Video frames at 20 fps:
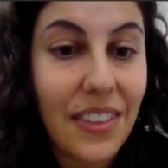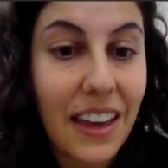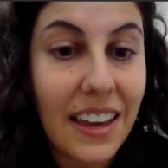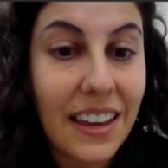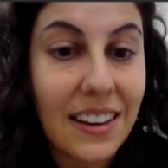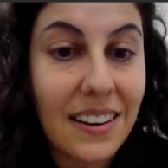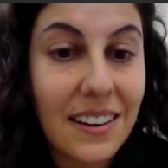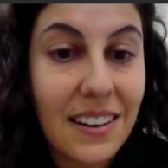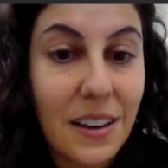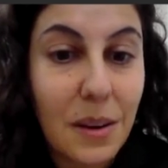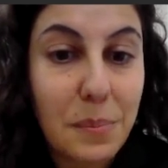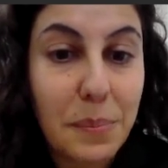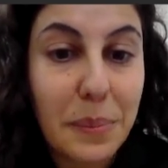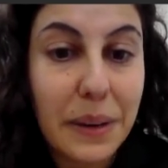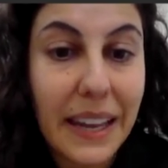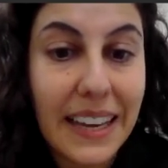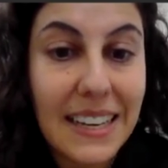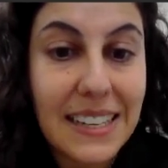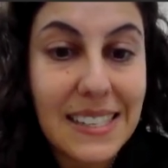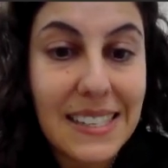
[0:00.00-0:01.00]
Then
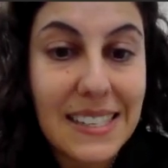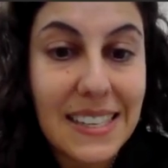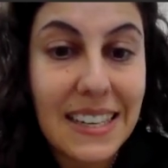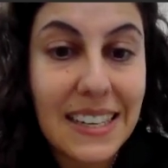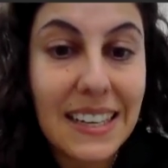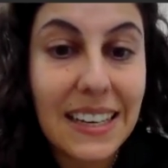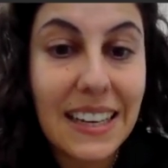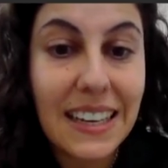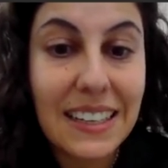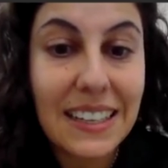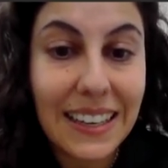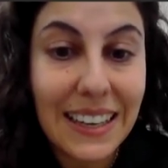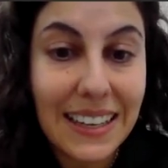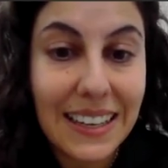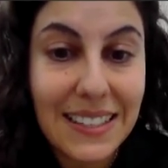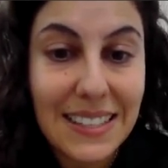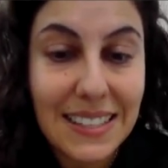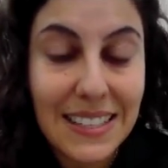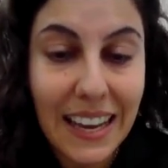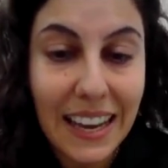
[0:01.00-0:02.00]
place it in a
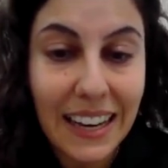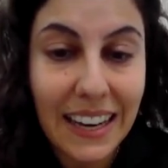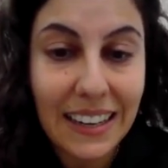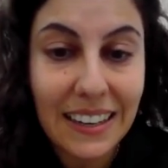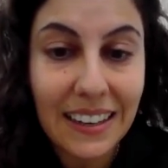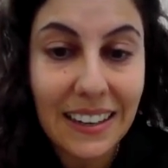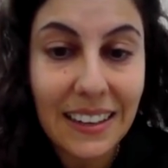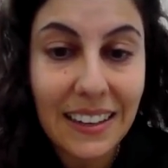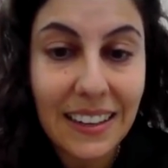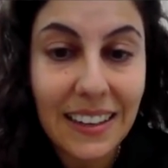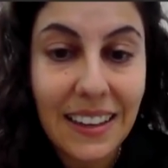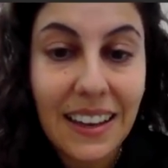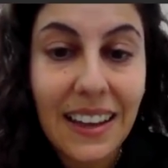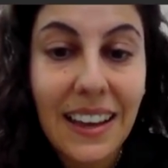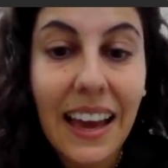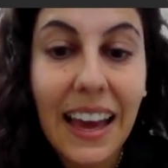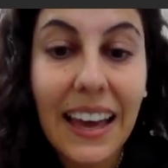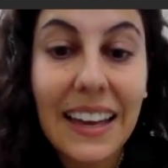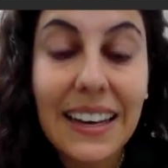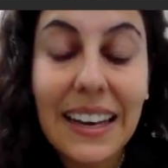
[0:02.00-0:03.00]
container
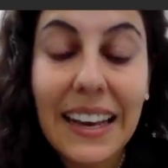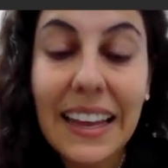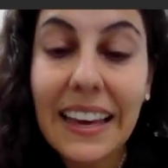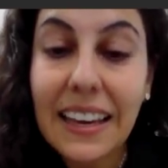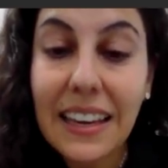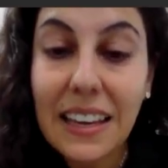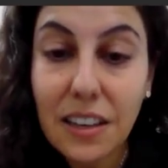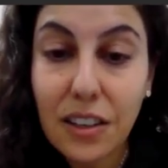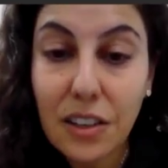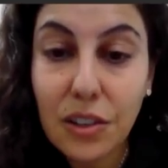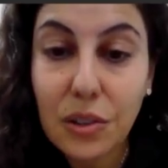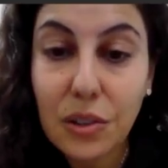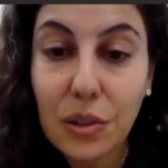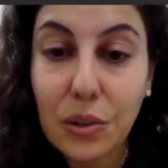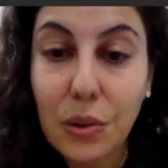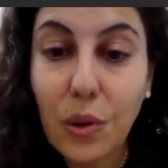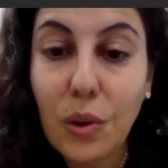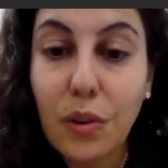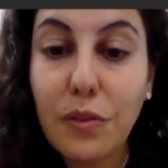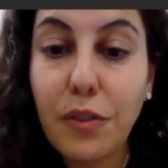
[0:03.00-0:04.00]
and let it
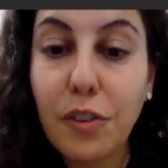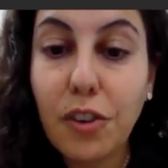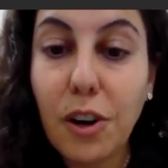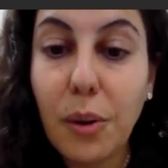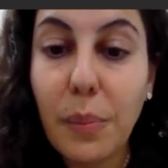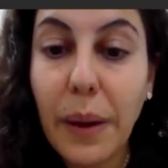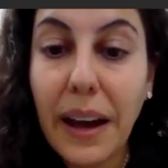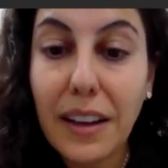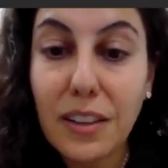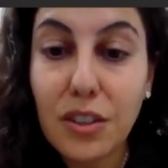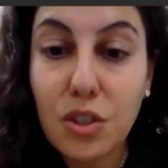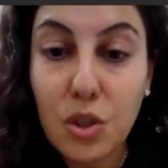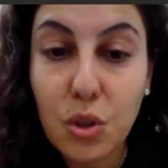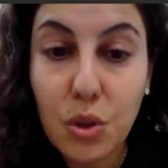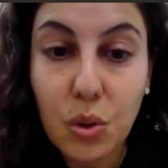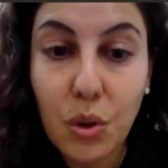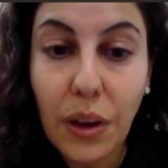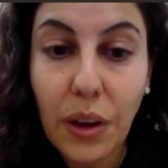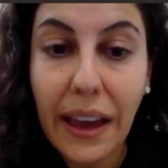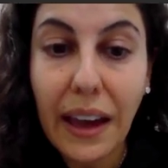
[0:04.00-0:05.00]
cool for about
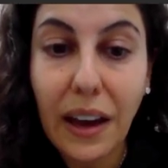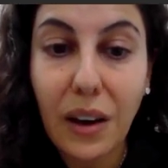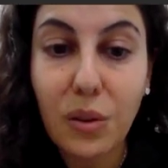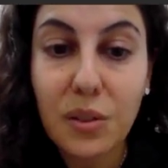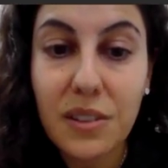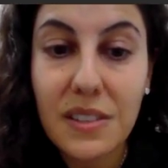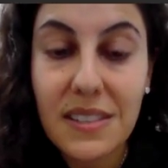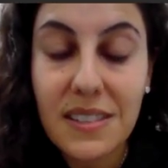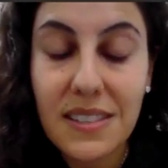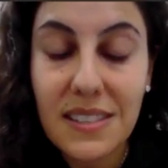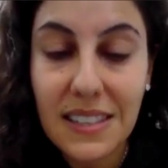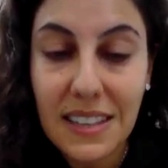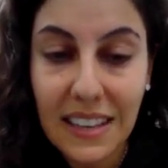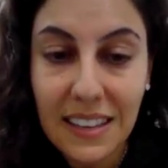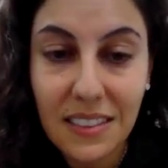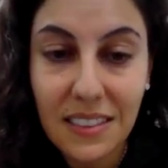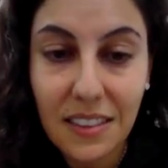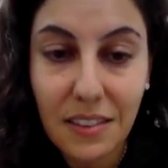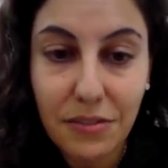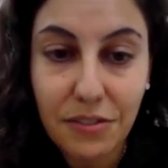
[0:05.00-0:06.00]
2 hours
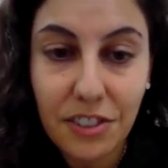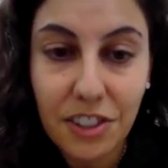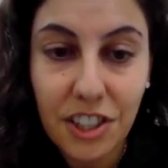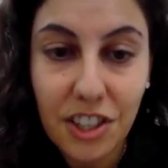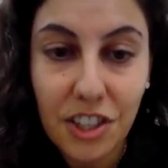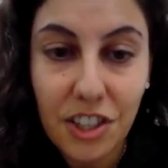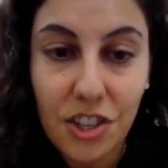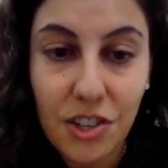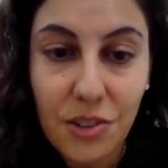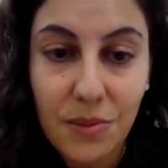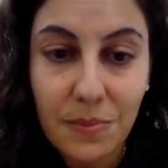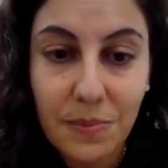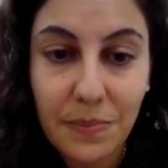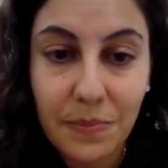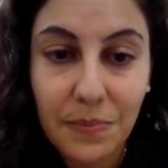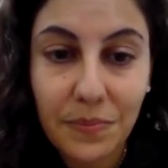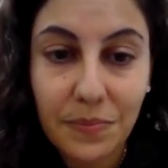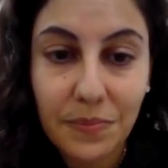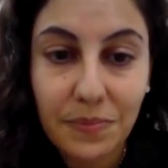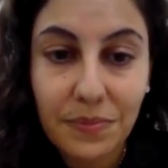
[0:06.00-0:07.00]
in the fridge.
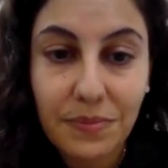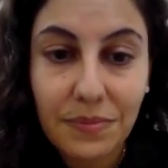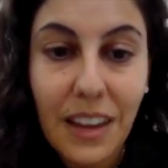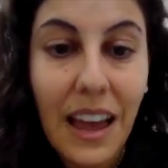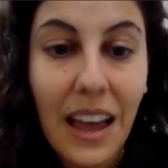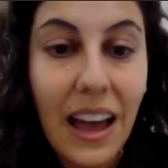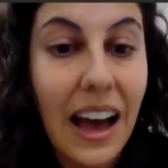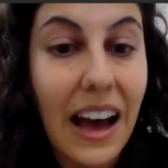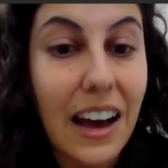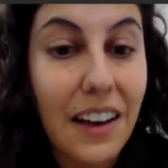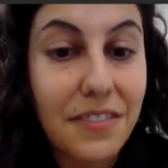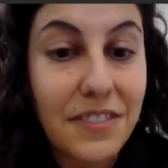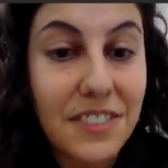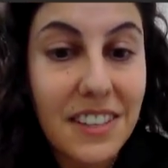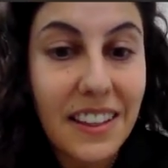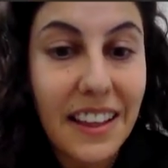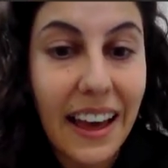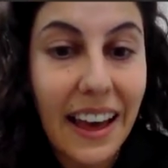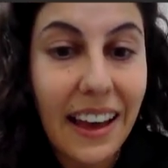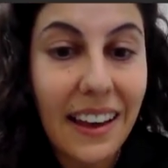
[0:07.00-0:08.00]

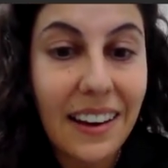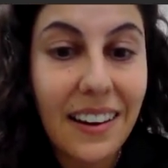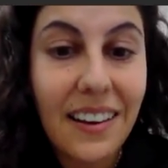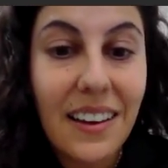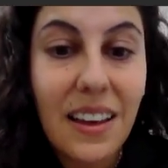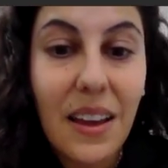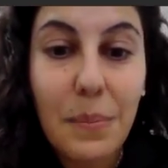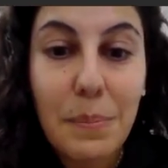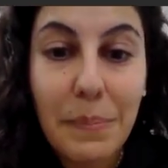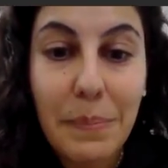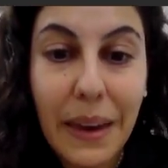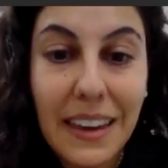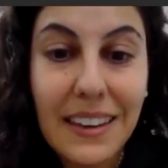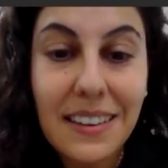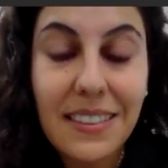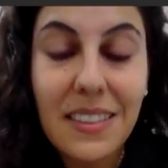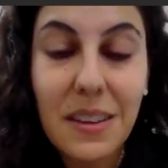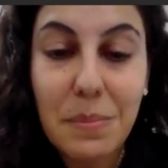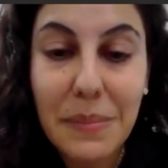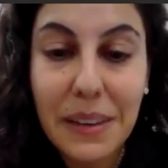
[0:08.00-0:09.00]
After that,
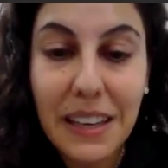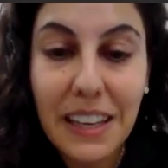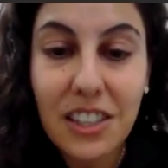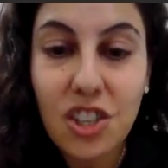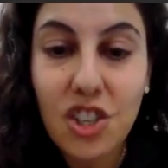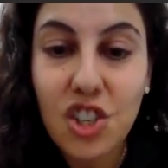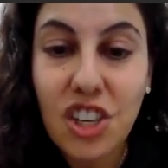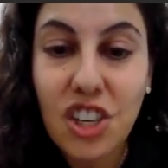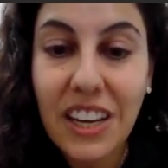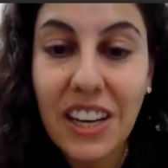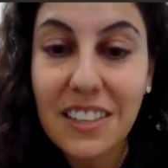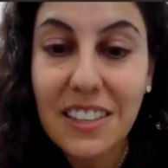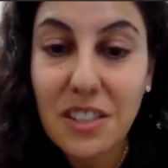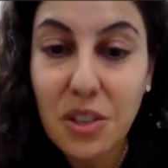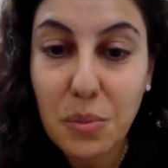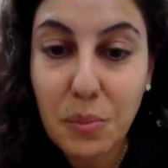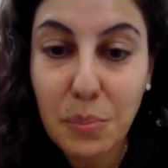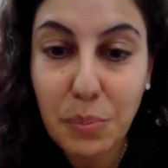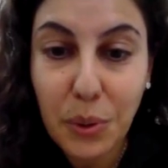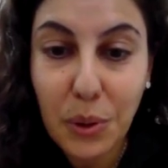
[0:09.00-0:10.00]
make the mixture
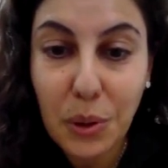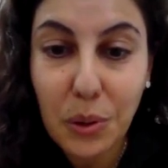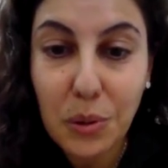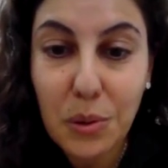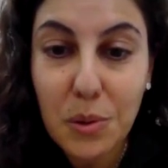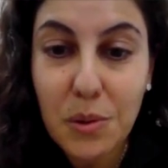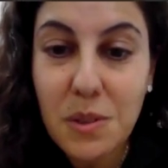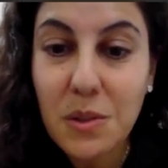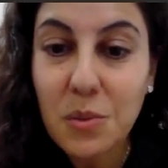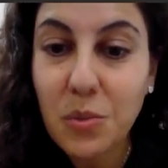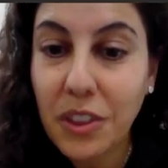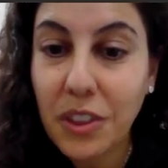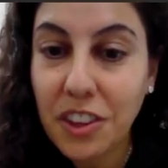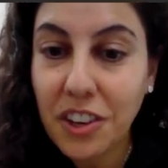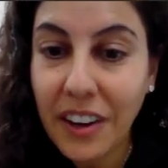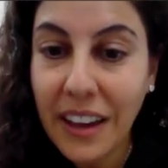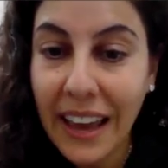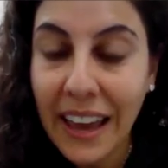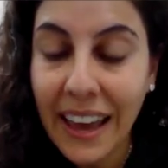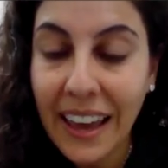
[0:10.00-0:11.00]
into balls
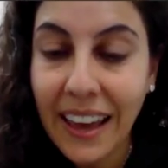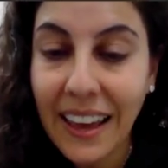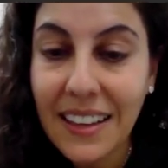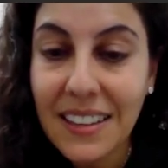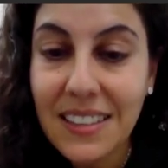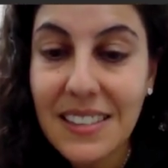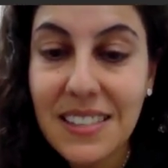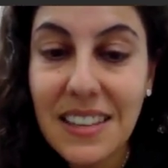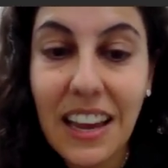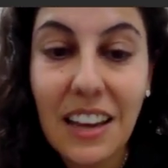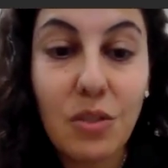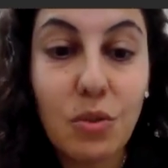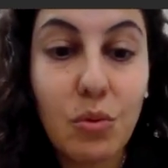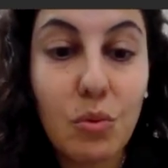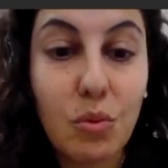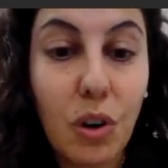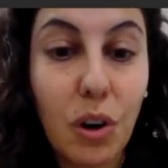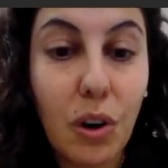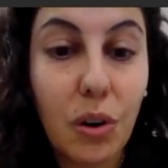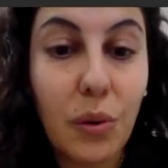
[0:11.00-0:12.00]
with your hands
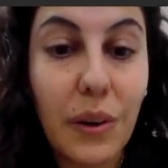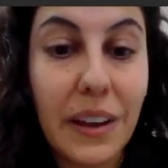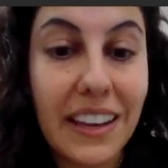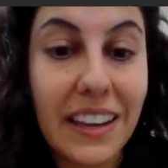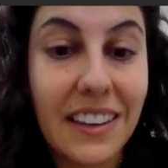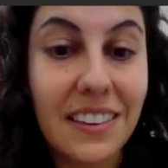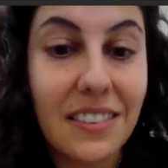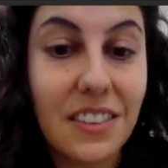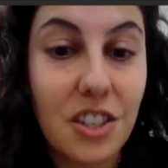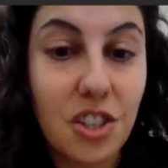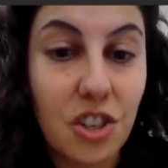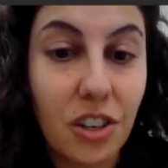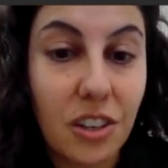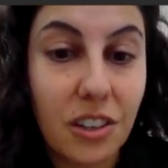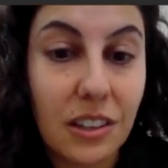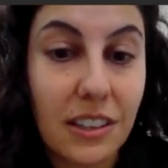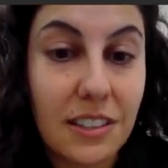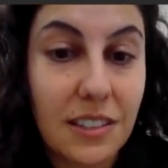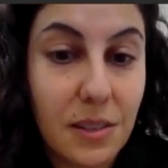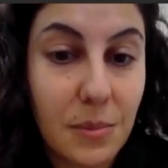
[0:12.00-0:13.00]
and roll in the
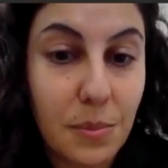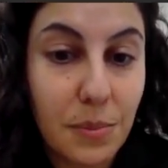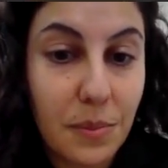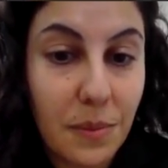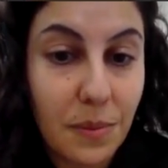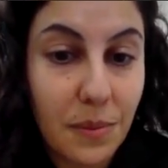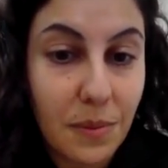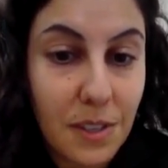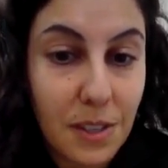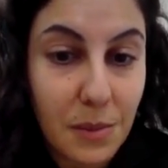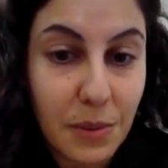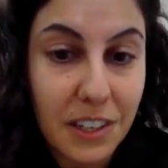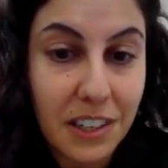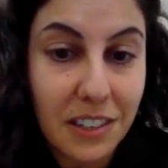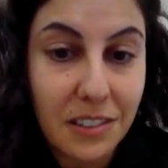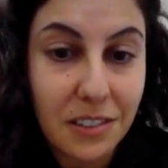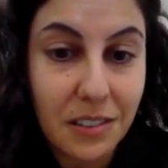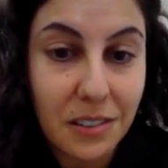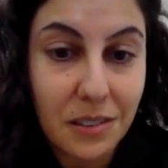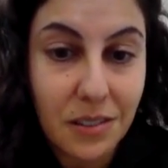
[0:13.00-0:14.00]
chocolate
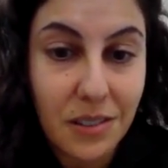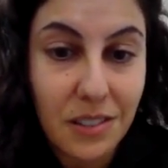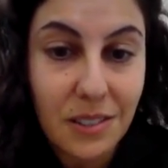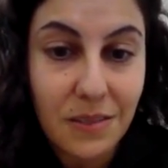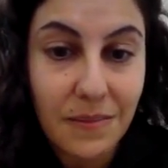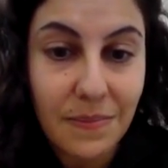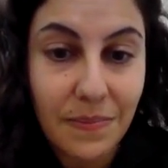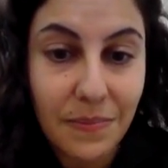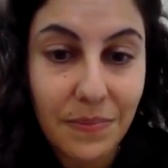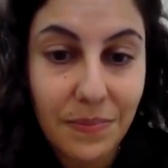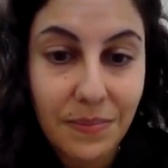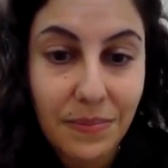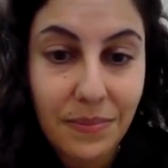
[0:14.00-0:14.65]
sprinkles.